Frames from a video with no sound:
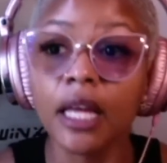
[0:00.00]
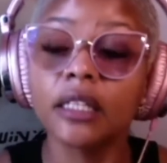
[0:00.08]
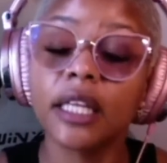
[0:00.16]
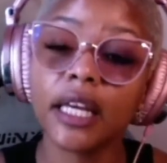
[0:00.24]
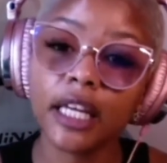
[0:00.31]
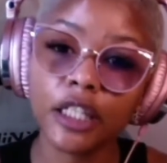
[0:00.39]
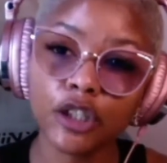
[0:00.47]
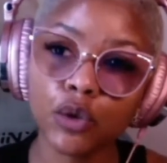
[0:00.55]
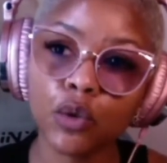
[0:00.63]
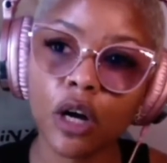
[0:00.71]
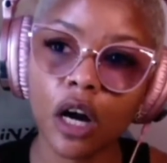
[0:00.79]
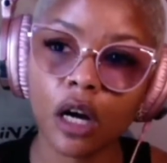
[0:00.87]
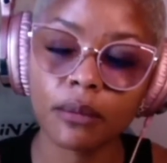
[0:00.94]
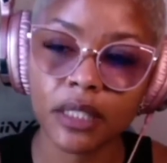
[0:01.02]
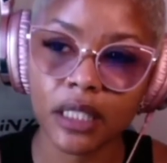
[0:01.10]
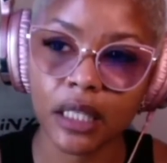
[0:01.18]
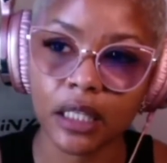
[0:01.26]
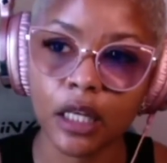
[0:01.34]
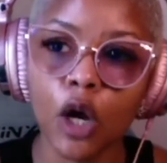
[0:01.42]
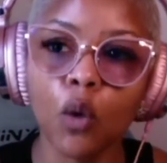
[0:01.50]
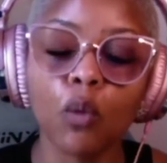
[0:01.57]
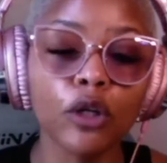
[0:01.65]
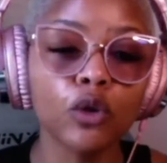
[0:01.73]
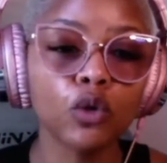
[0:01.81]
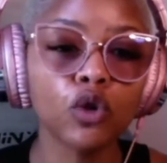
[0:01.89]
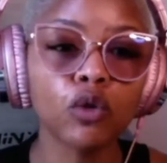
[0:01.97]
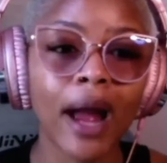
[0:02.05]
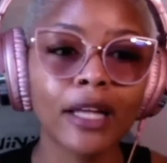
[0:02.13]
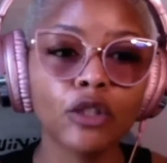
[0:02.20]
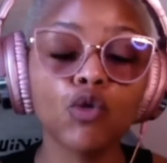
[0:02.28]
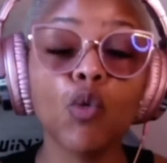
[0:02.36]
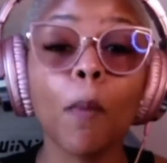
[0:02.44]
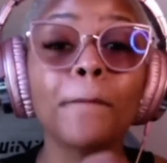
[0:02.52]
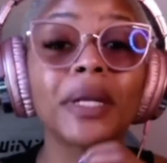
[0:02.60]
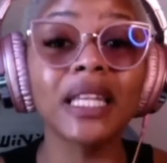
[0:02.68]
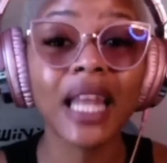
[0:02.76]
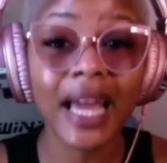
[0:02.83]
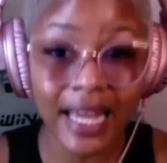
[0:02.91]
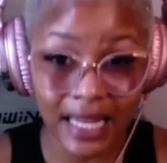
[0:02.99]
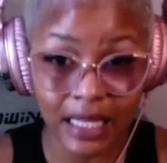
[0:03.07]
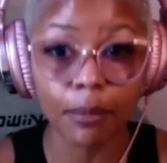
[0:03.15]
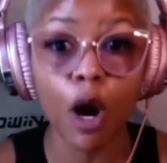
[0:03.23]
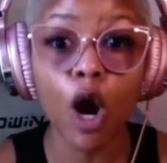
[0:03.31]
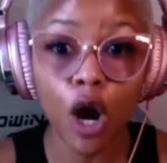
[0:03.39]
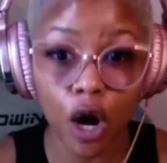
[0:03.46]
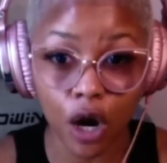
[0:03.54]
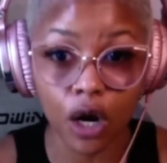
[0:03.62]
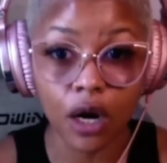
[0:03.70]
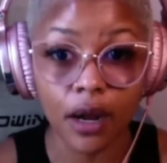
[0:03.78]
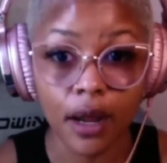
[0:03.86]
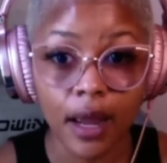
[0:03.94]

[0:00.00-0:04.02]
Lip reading: The issue comes in when you try to blame her